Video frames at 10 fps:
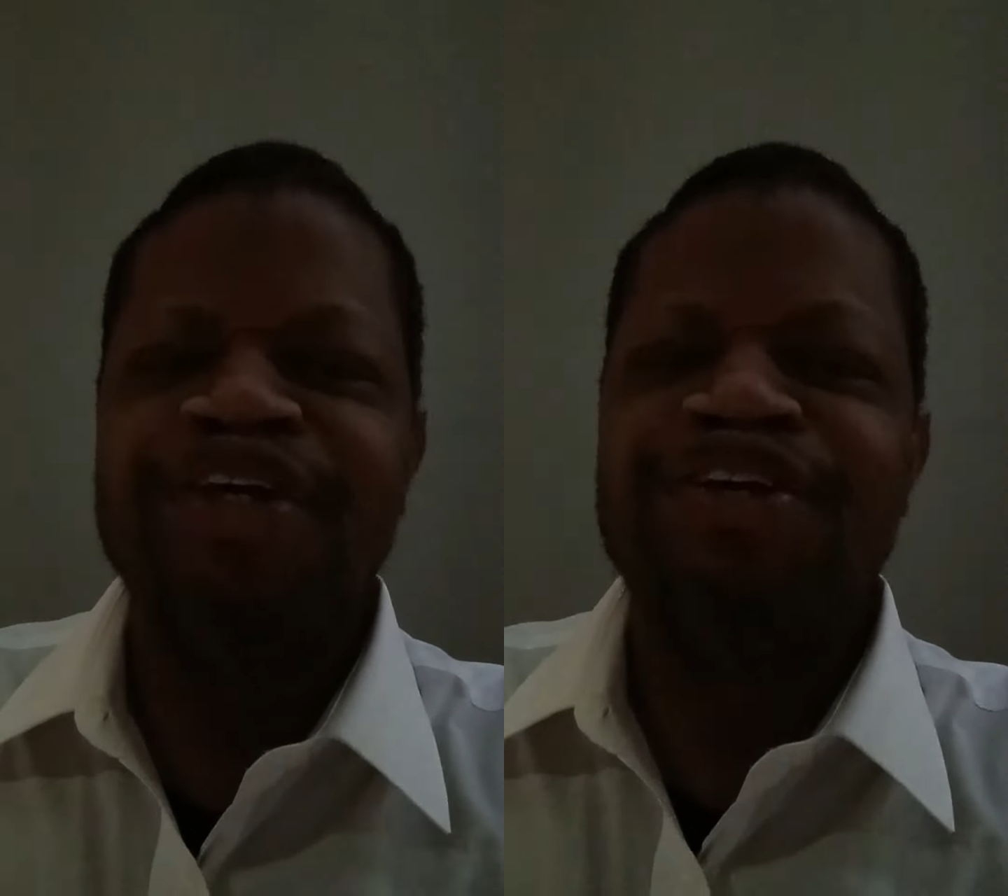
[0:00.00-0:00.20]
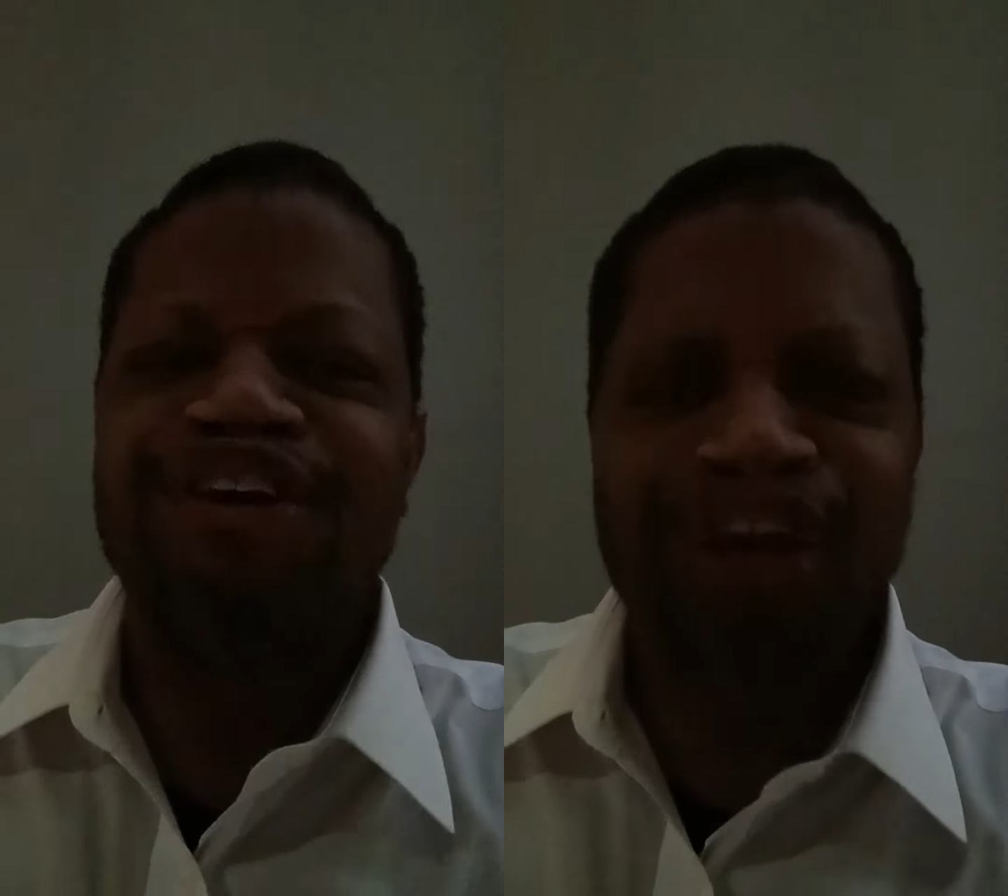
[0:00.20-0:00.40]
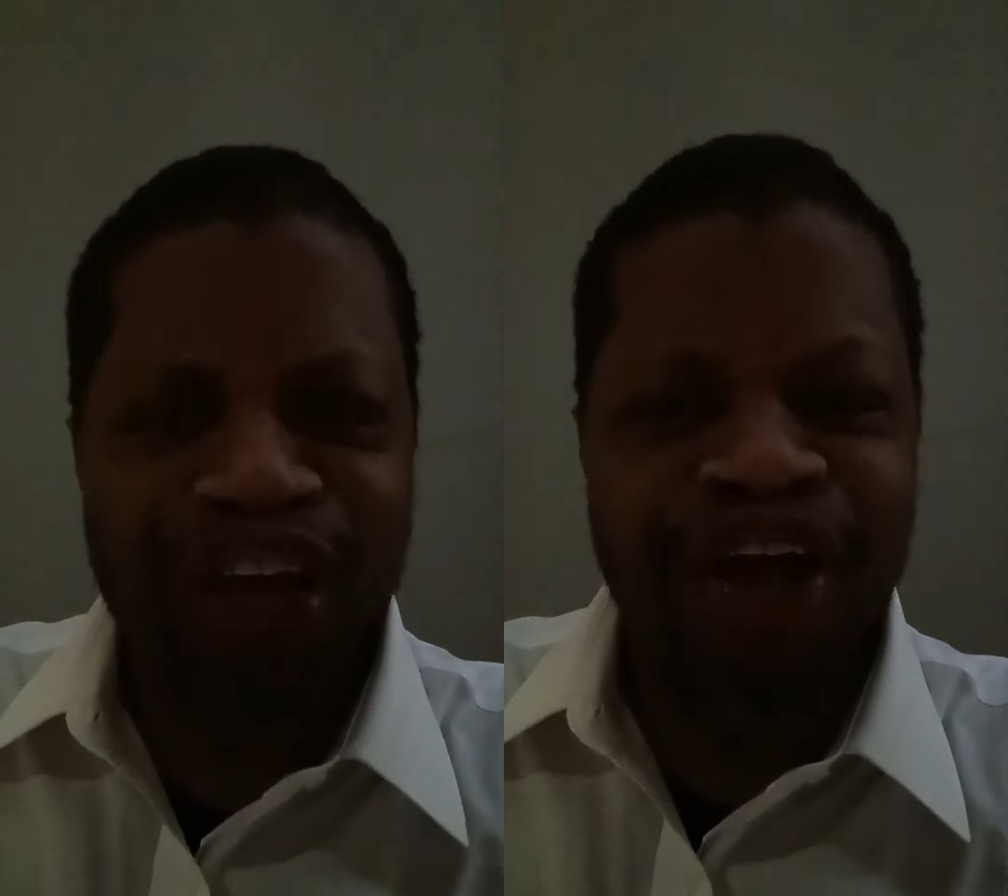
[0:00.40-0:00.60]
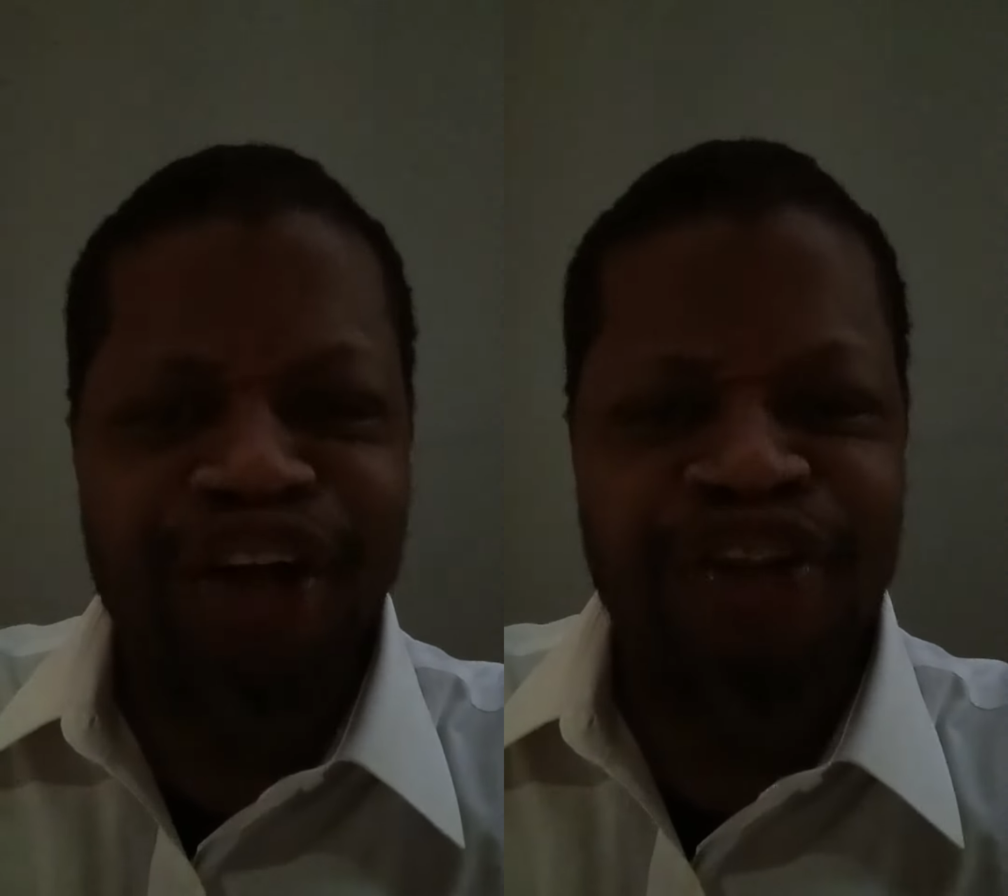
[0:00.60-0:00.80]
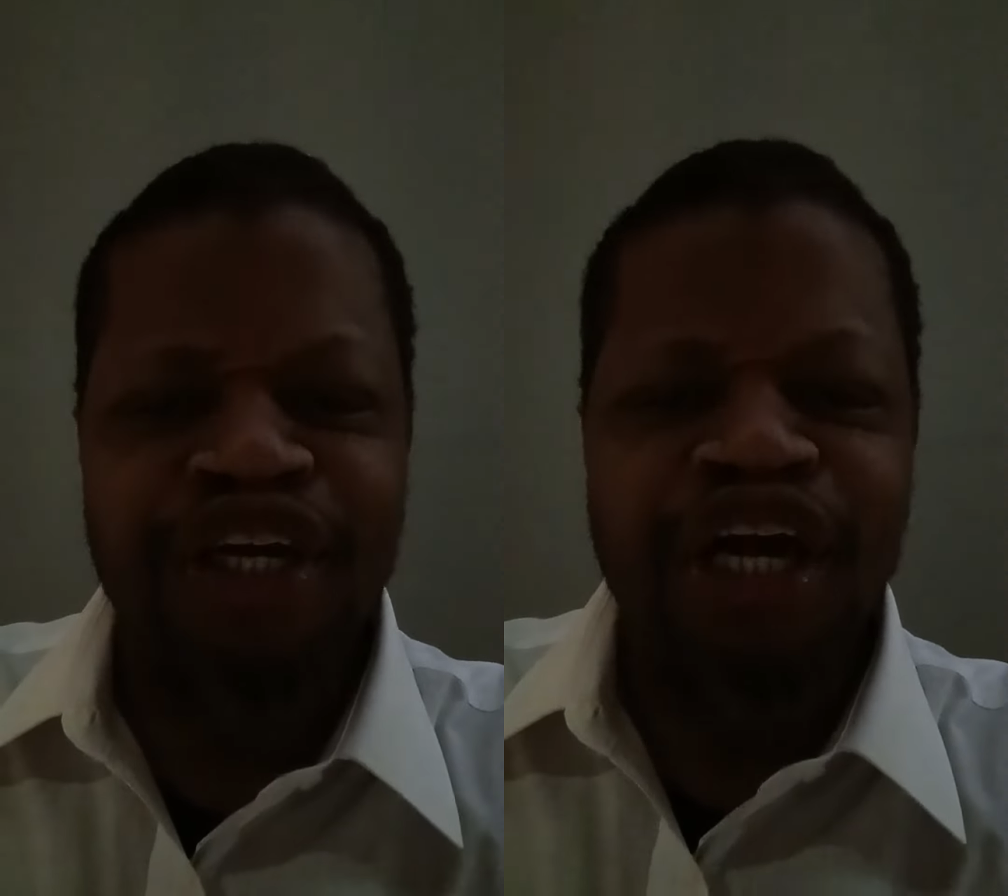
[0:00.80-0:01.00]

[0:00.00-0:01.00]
cares